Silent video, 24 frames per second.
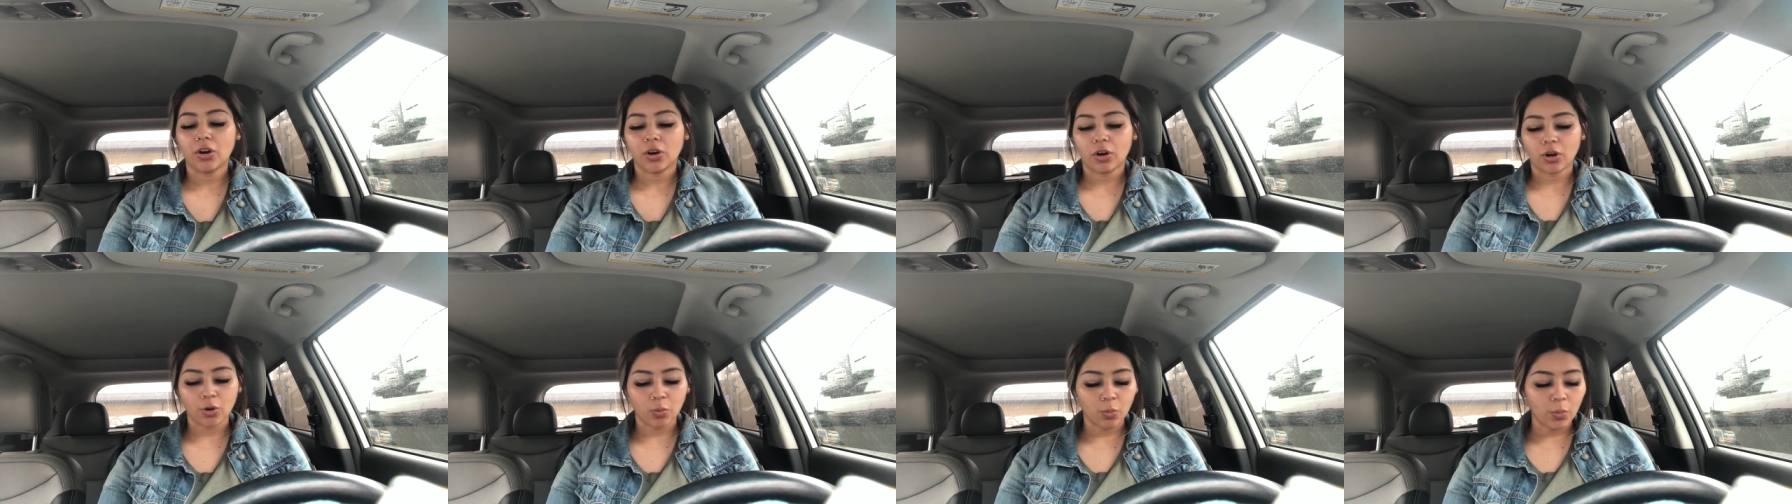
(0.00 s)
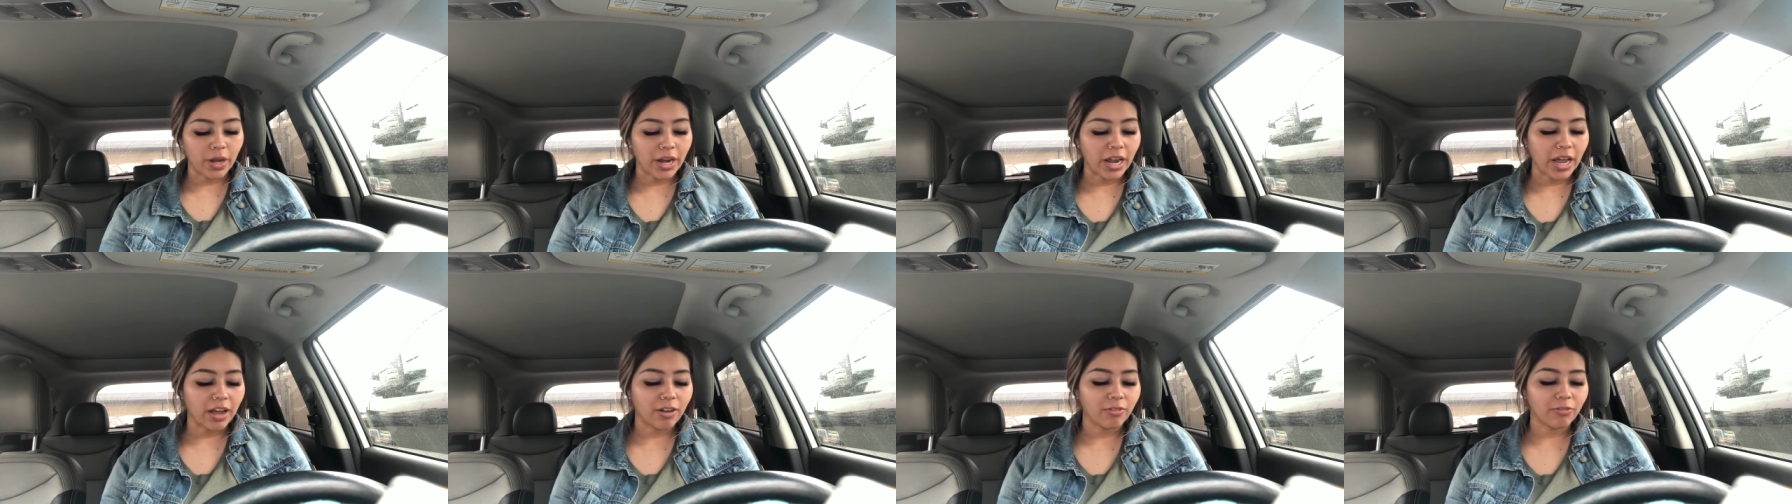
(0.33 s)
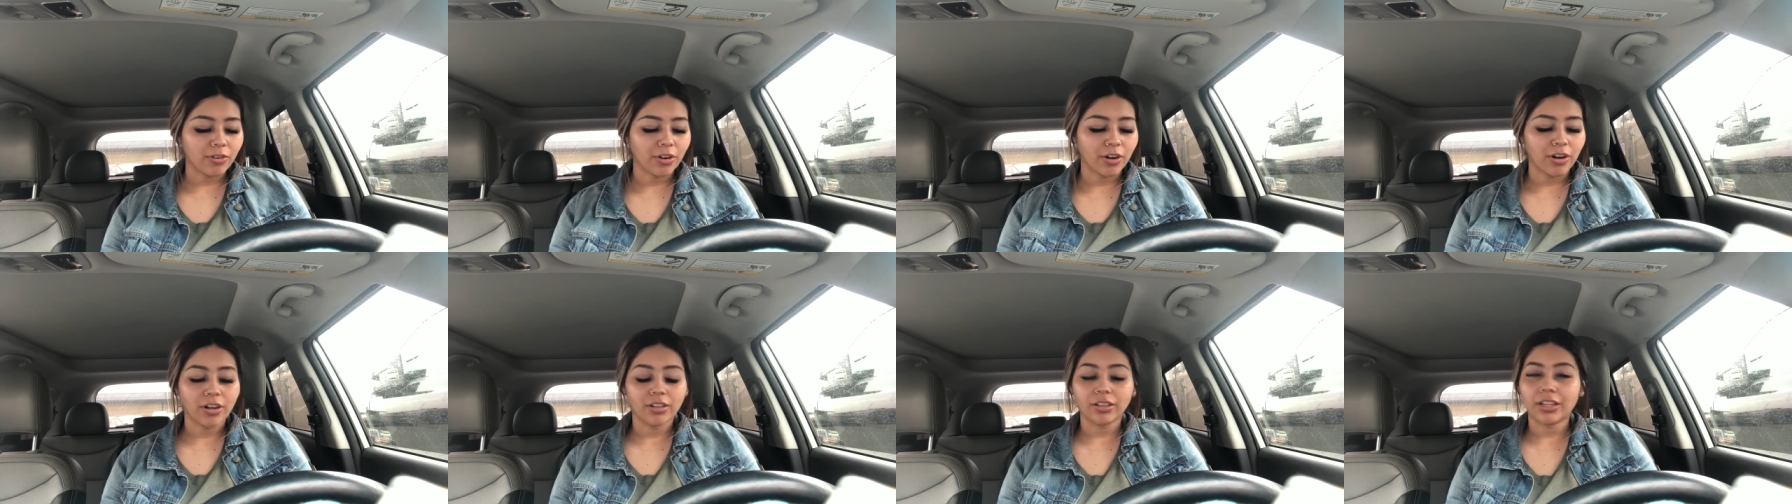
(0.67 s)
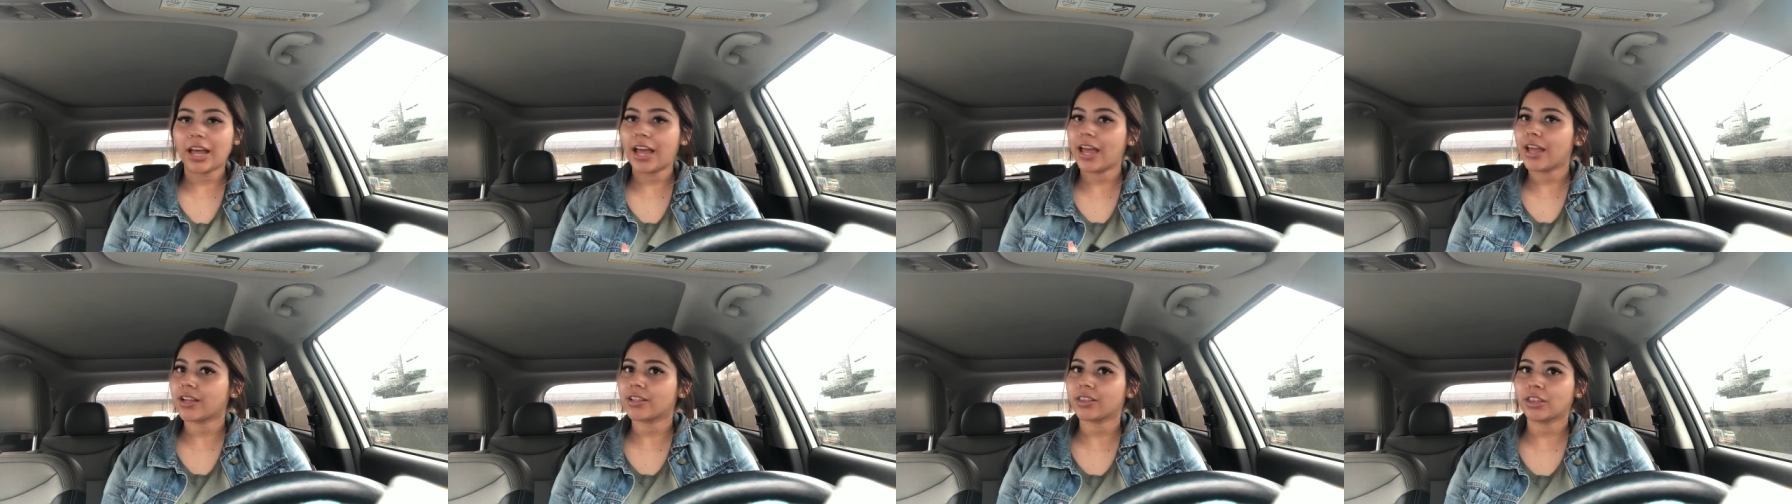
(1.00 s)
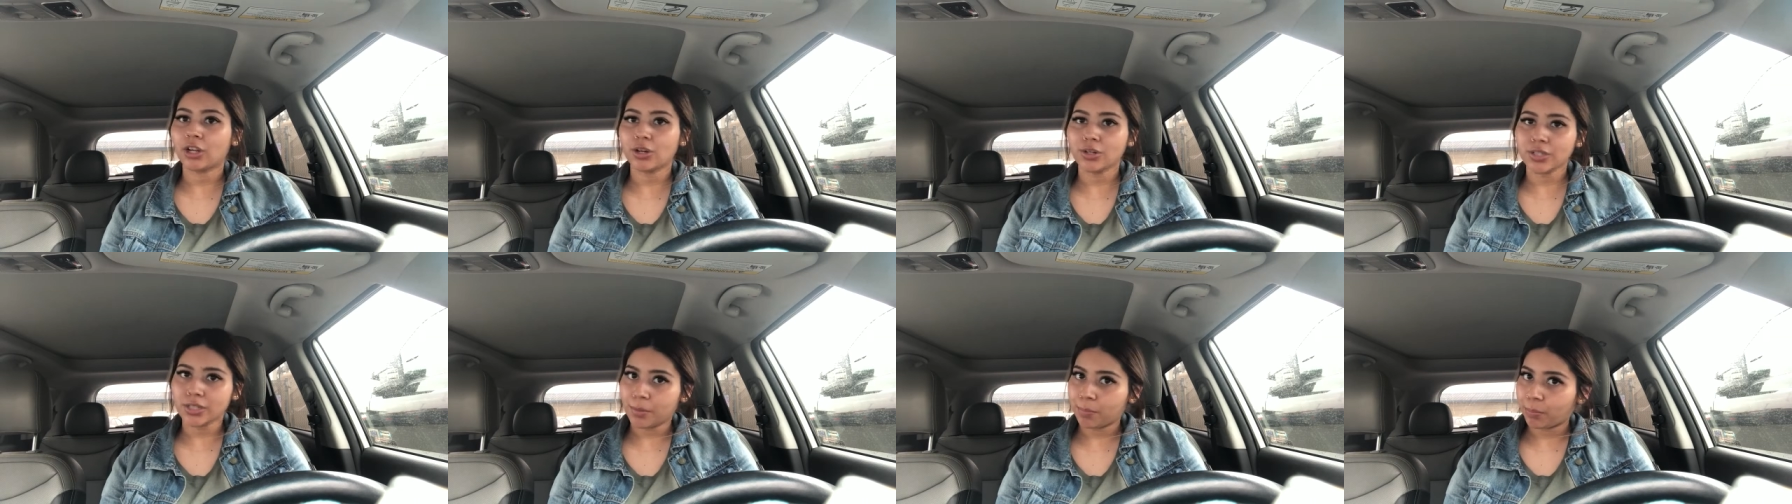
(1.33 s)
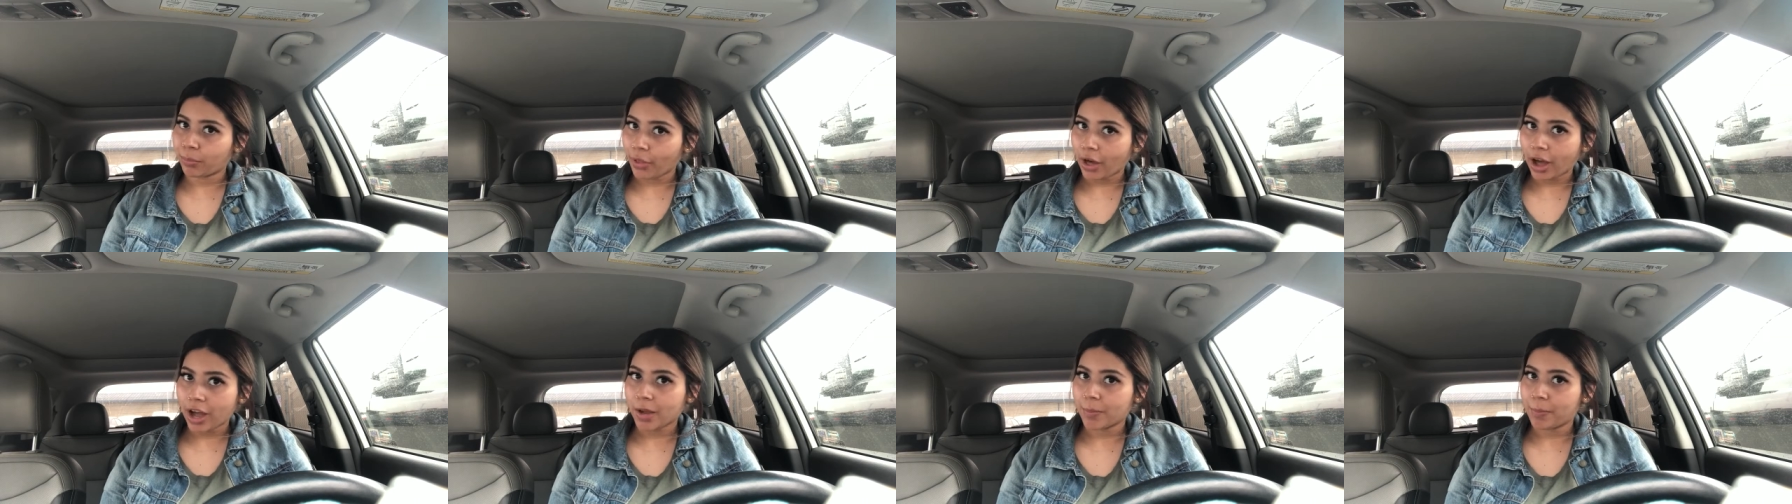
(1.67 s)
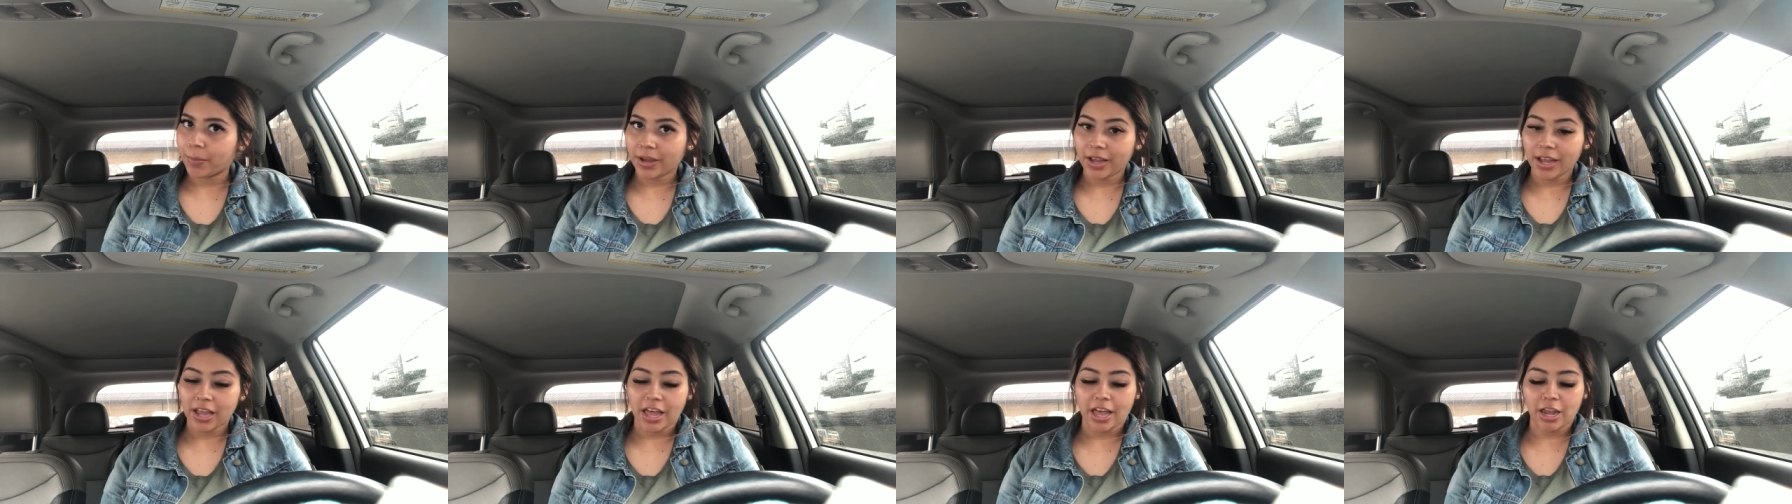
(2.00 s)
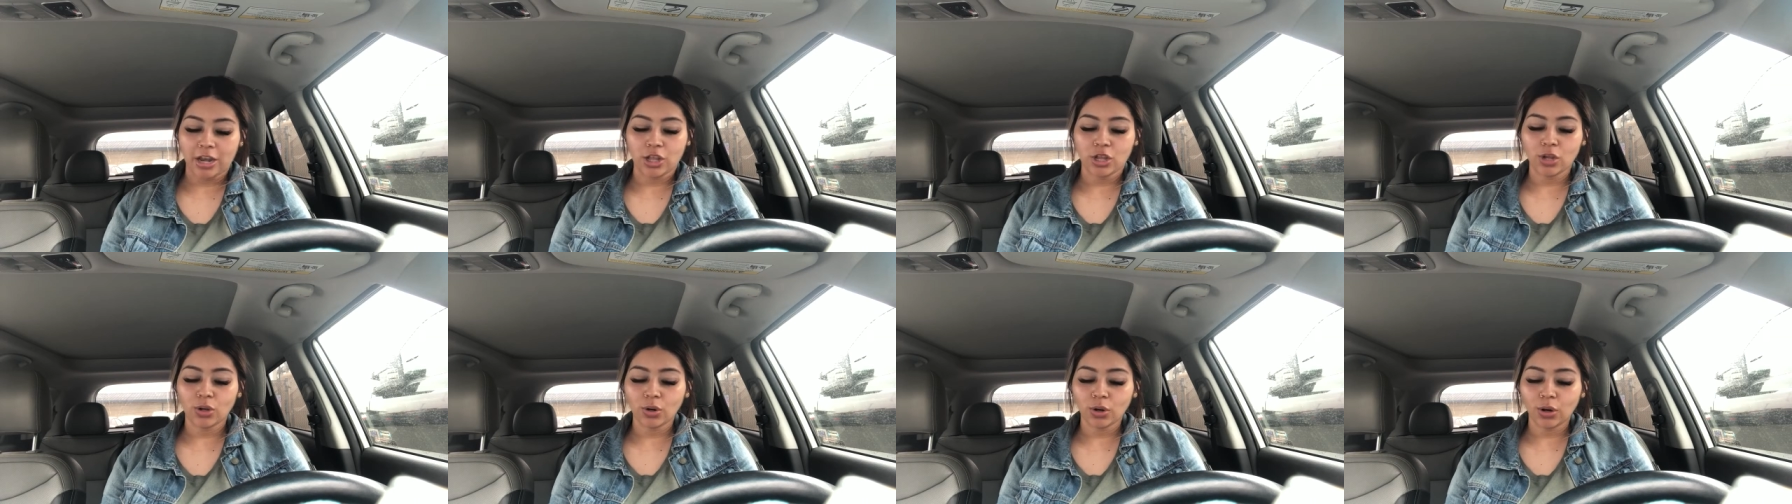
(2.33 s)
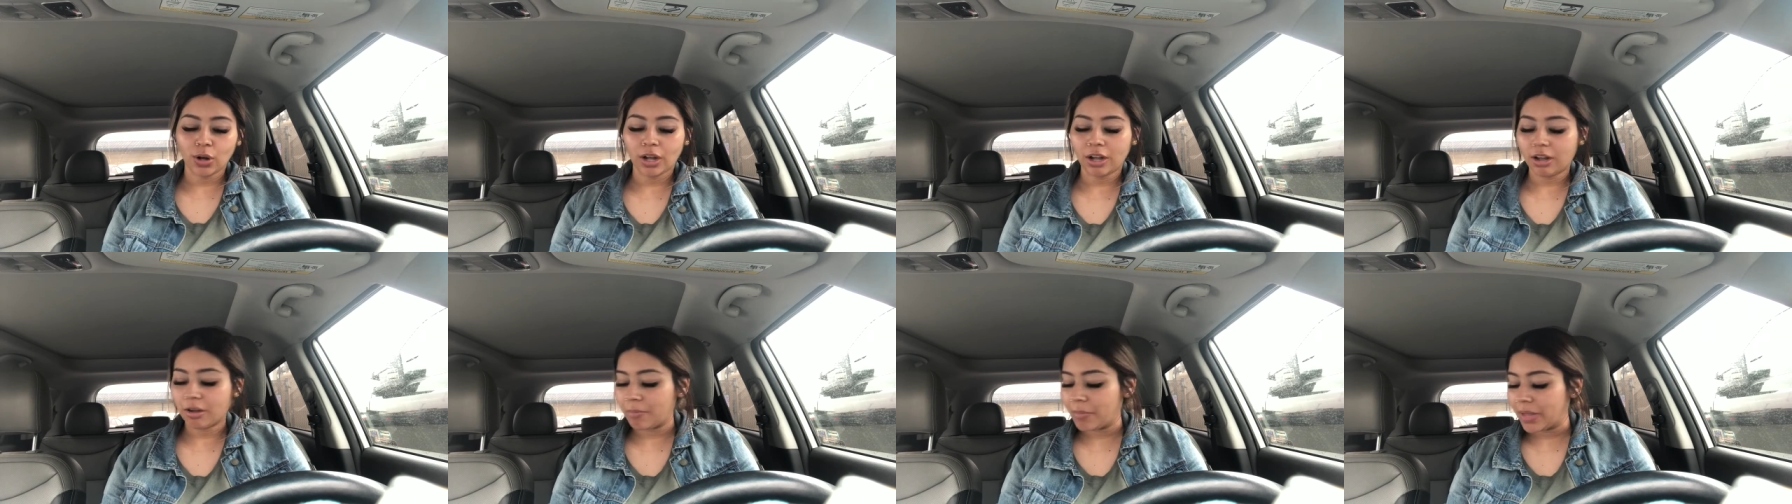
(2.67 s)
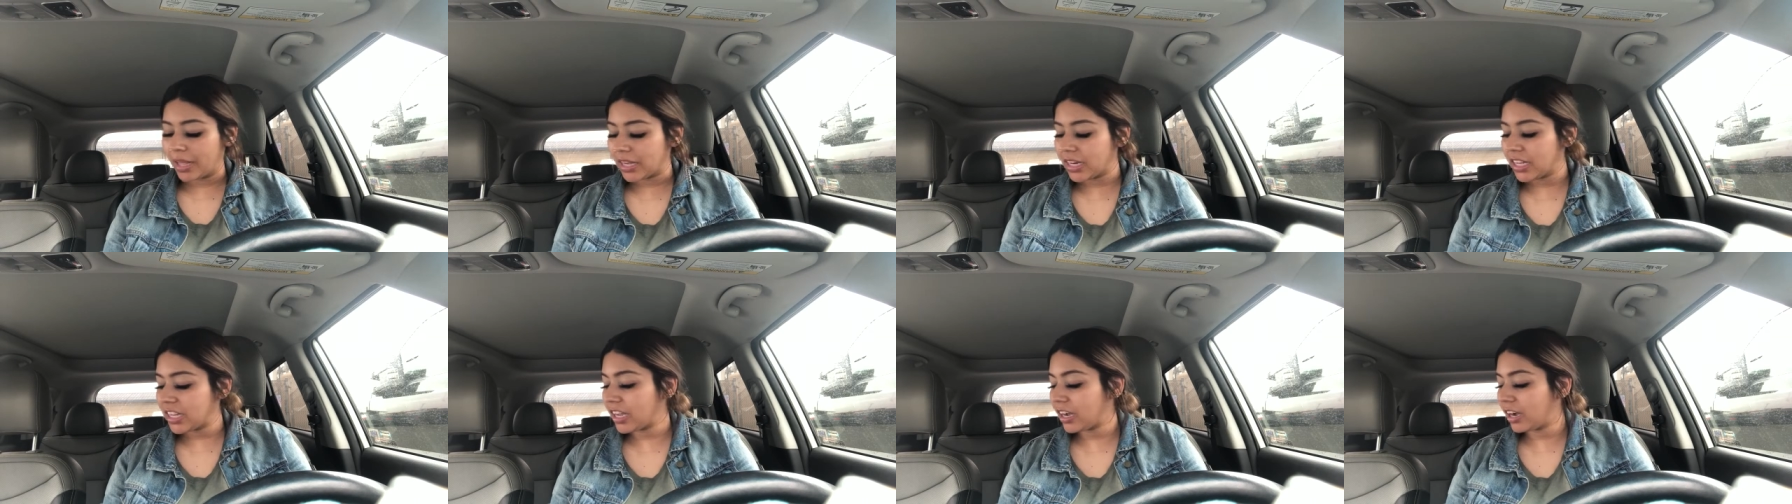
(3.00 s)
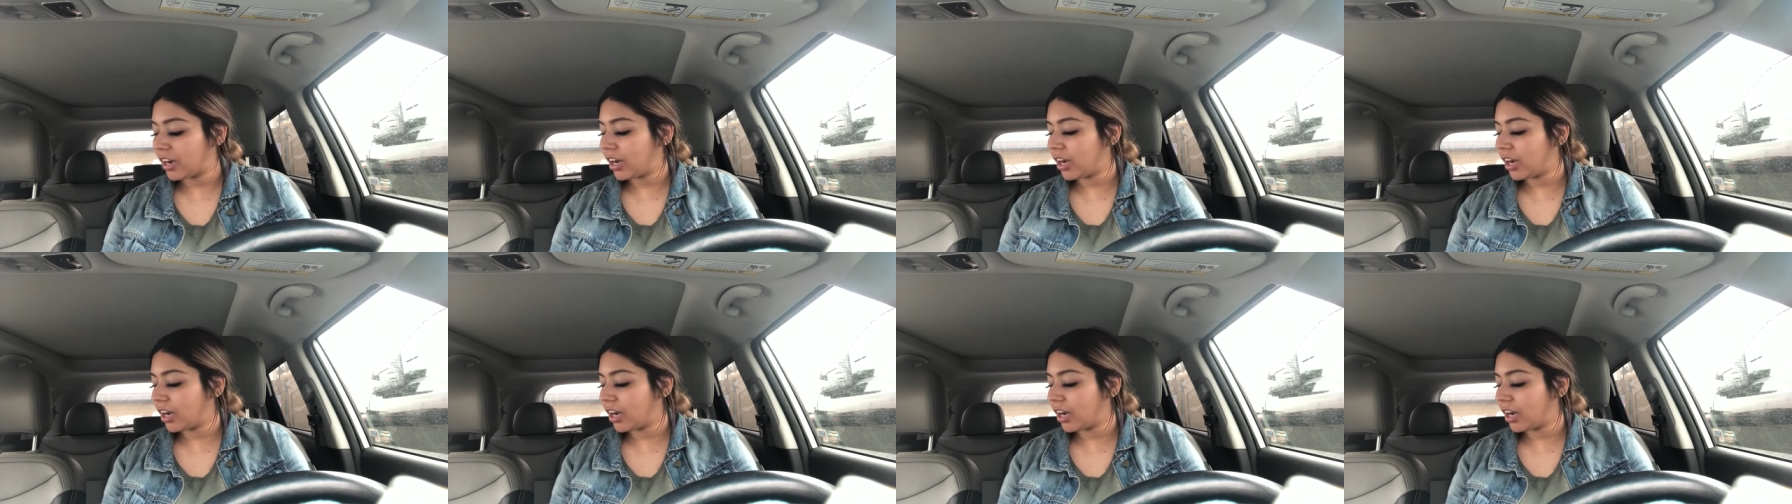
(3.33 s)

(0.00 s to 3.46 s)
or whatever like there's a block button you know how many